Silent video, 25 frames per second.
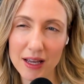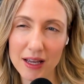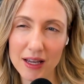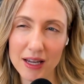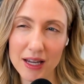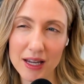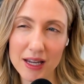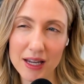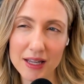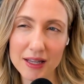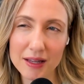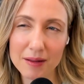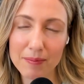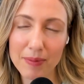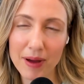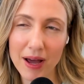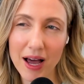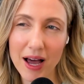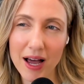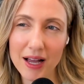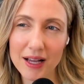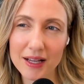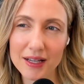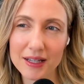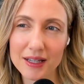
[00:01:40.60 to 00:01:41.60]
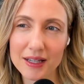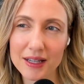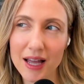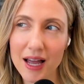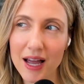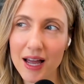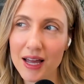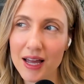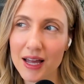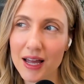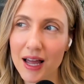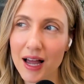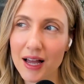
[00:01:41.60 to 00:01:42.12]
in the past
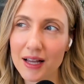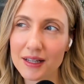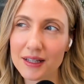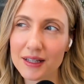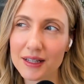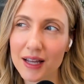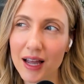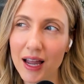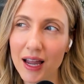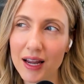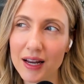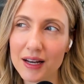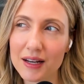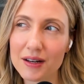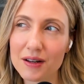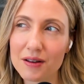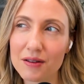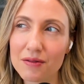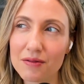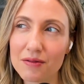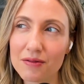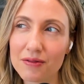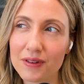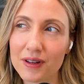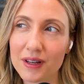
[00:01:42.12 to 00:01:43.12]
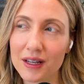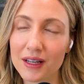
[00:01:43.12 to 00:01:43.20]
that has kind of,